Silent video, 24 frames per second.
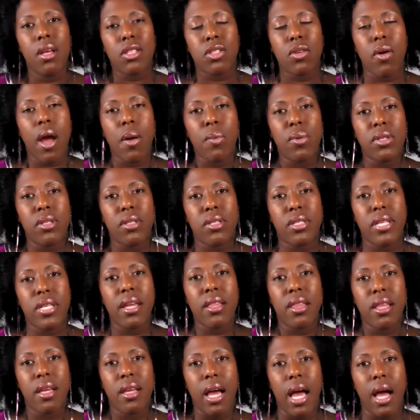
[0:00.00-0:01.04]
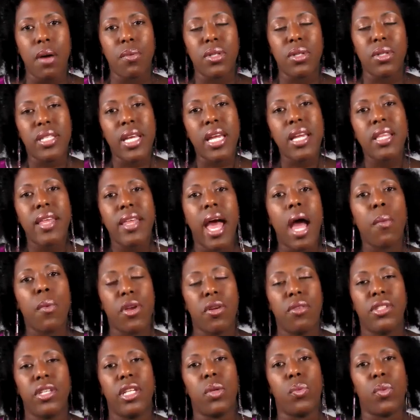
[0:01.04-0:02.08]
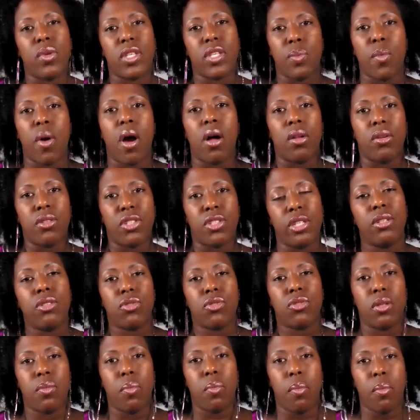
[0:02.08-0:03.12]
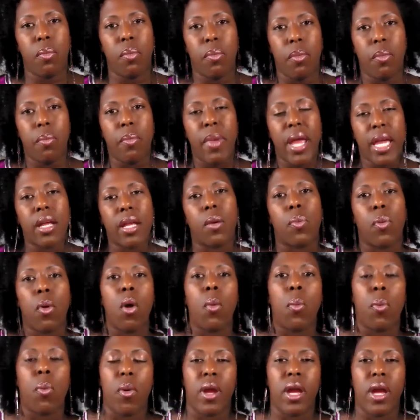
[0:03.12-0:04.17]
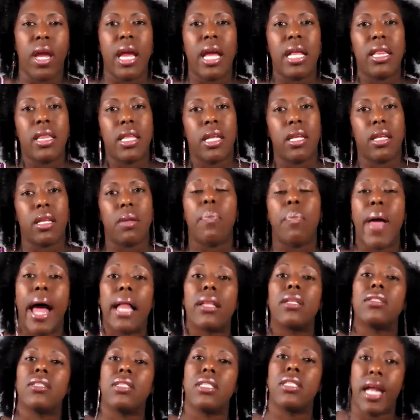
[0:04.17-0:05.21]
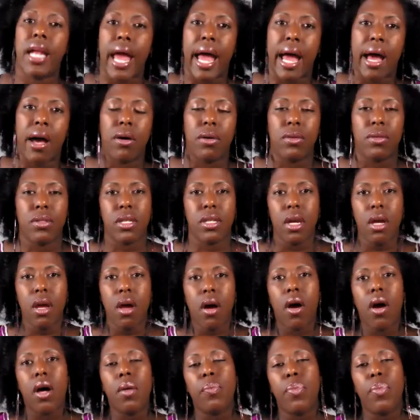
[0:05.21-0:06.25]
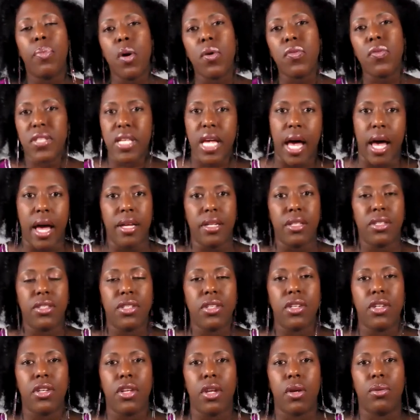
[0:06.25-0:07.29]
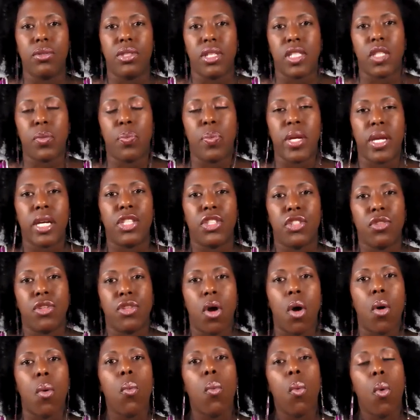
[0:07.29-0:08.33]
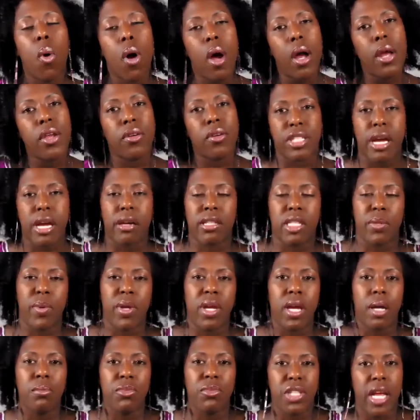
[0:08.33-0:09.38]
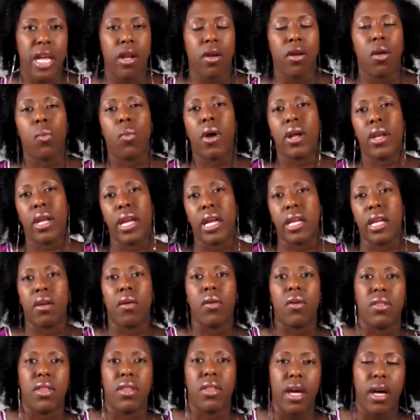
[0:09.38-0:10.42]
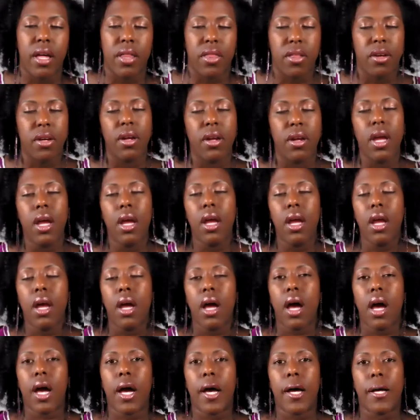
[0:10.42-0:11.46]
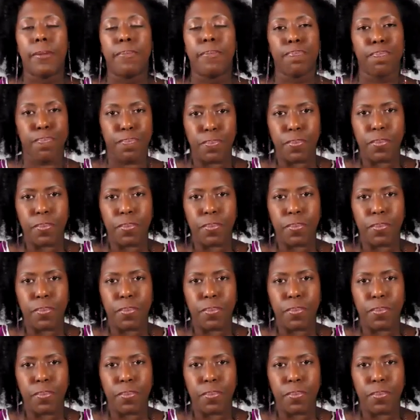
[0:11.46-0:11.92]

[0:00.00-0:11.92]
So I would say that when you're dealing with smaller children, make it appropriate, and then balance it out on both sides, you know, just because you don't want your child to become jaded on one end or the other.